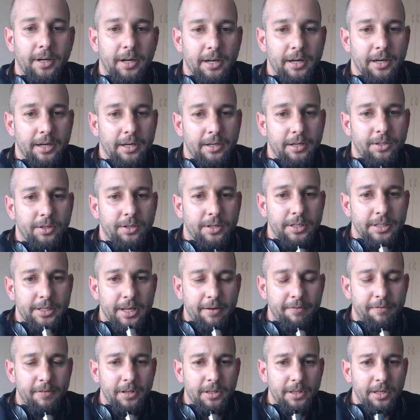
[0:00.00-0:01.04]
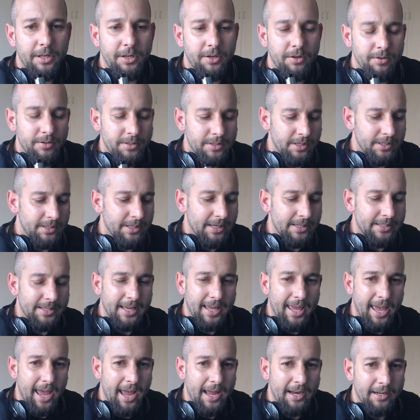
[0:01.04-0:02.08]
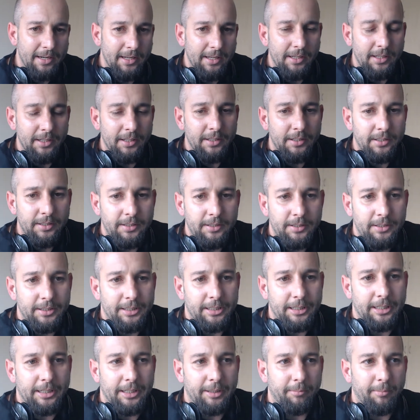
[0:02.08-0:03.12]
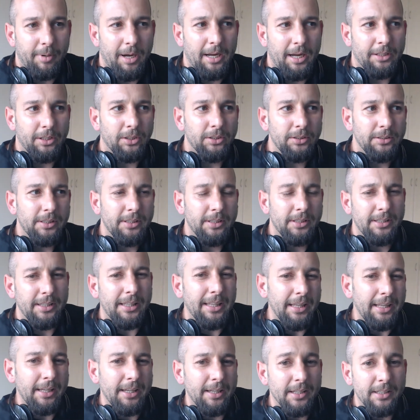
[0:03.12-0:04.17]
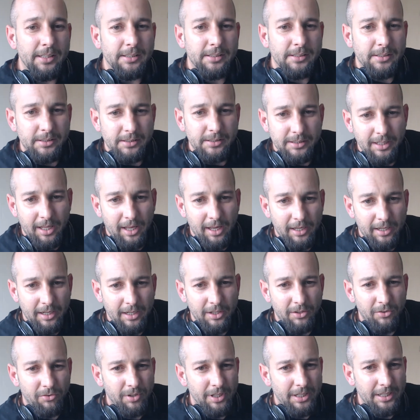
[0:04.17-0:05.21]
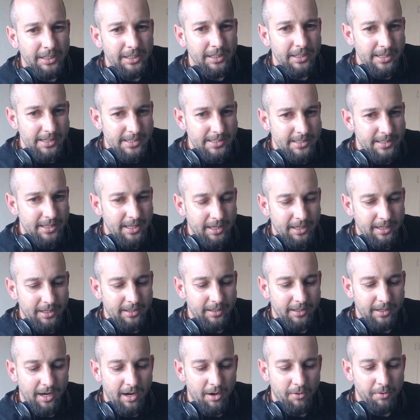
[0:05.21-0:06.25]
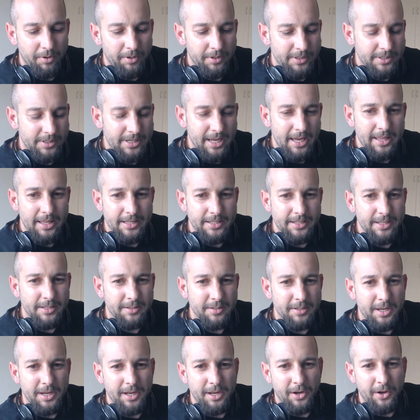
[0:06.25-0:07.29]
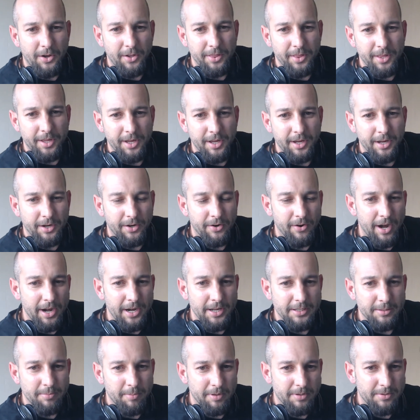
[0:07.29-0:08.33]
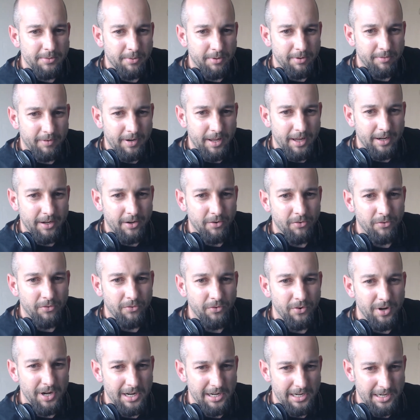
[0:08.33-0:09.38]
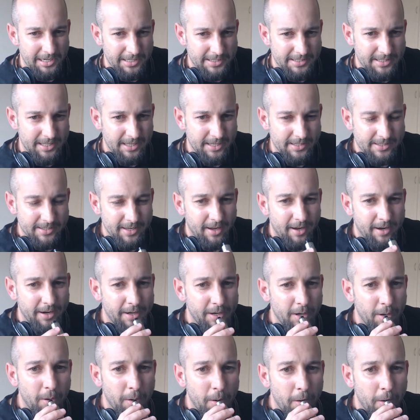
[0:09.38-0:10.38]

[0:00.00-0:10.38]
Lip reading: You can definitely use this as a candy. I don't think it's like a realistic. I wouldn't say this is on the Granny Smith sort of like realistic side,